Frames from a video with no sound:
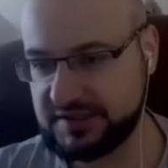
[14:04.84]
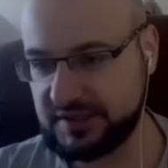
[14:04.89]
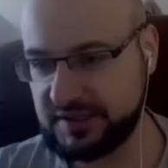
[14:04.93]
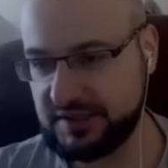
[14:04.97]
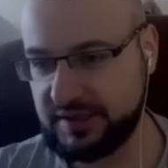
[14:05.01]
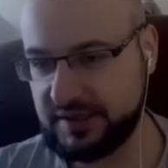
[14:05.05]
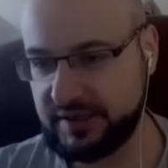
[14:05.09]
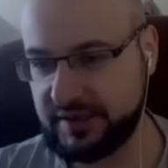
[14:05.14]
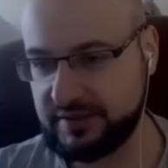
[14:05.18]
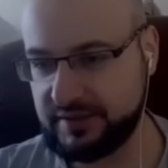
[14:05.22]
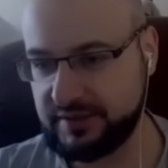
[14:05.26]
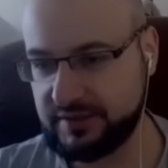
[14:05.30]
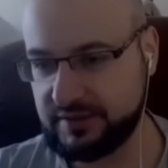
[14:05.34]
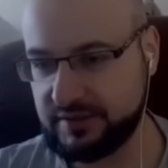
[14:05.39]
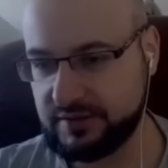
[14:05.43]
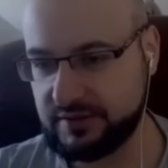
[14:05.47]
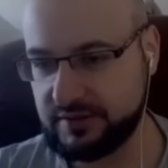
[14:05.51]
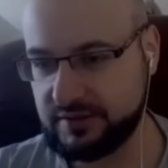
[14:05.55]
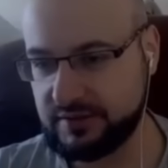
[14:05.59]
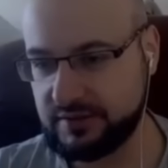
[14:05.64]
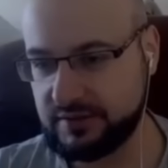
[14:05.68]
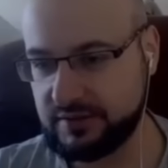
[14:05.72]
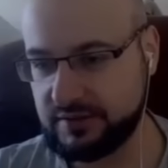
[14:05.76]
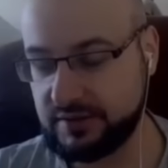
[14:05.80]
than
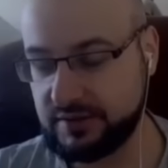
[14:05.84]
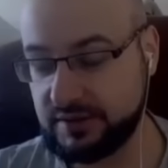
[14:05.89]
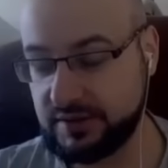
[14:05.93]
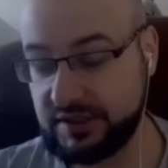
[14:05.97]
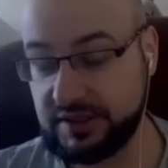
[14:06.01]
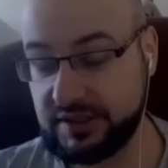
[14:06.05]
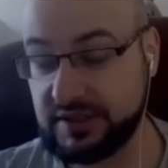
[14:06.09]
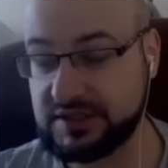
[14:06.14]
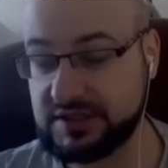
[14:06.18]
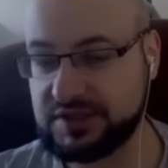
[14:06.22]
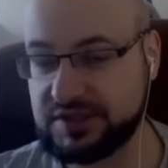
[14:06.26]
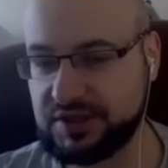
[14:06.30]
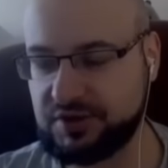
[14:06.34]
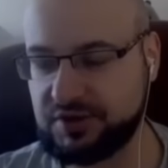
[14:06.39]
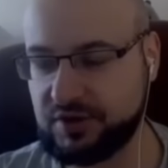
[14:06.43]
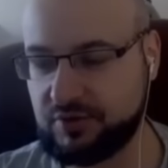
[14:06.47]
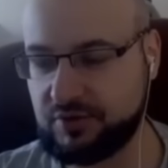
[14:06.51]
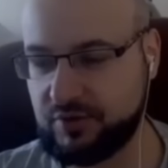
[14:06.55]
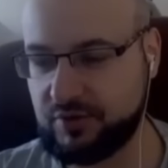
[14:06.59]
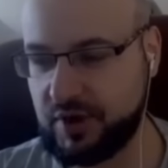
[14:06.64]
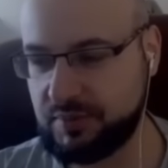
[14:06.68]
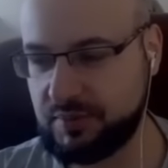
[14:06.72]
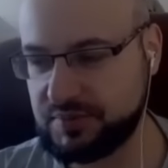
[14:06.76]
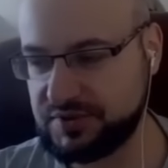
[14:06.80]
the Ascetic
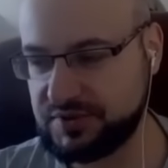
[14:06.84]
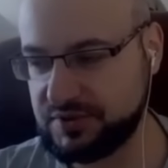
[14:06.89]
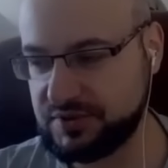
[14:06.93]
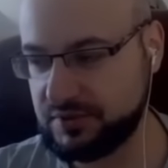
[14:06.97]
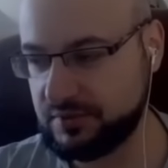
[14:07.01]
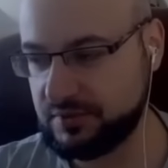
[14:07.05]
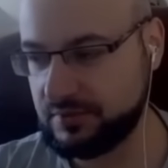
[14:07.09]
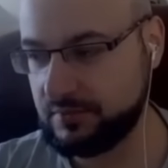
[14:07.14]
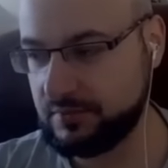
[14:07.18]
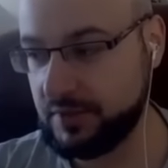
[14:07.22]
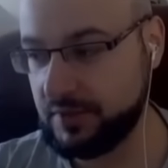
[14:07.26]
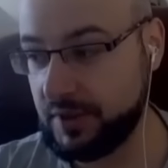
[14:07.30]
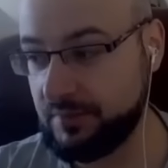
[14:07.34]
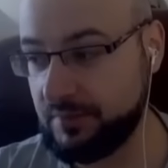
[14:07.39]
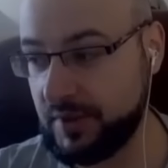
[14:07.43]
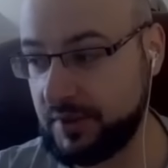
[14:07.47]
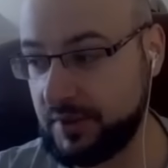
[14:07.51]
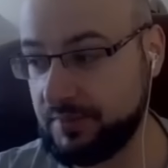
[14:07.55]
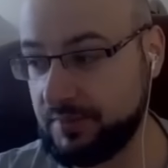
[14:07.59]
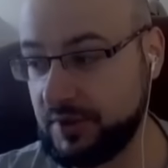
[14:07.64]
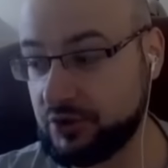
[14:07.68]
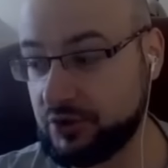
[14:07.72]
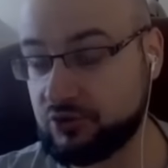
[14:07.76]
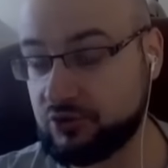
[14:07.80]
Wraps. It
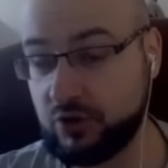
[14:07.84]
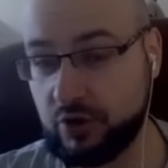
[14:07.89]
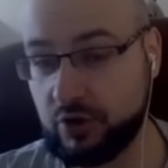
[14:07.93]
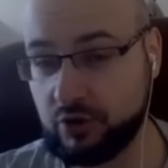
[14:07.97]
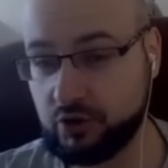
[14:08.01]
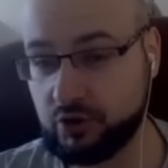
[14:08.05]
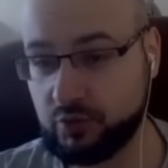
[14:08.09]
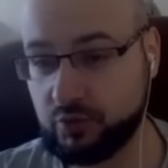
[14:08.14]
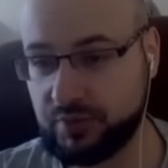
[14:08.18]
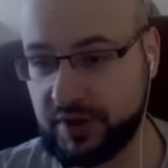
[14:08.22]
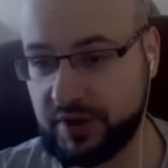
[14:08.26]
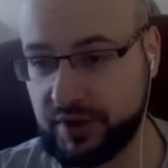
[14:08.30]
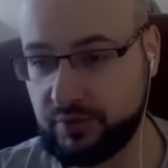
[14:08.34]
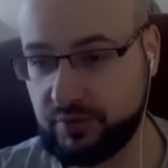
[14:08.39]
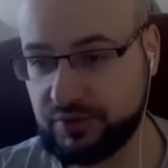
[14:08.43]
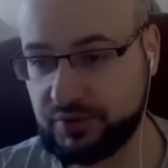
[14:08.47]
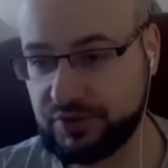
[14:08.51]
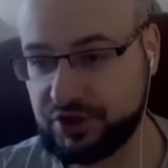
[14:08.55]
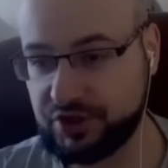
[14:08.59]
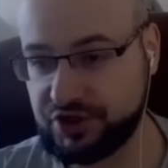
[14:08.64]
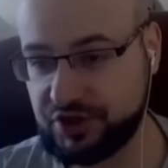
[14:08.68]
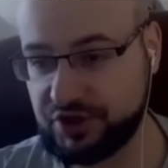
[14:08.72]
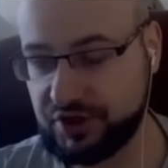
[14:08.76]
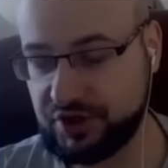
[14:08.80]
might be troll to play with
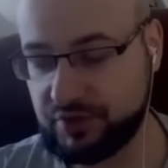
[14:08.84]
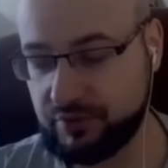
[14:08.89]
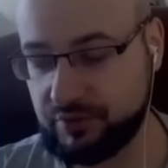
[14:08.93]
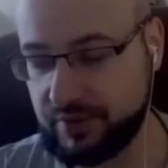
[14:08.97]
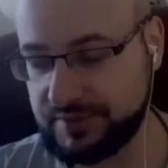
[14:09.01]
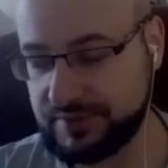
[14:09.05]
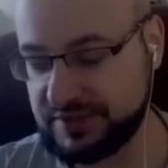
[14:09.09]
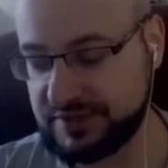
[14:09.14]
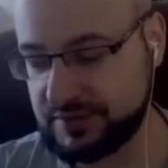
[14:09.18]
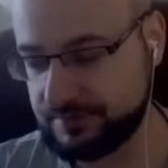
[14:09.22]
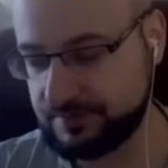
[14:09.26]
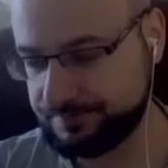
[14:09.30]
Ascetic Wraps.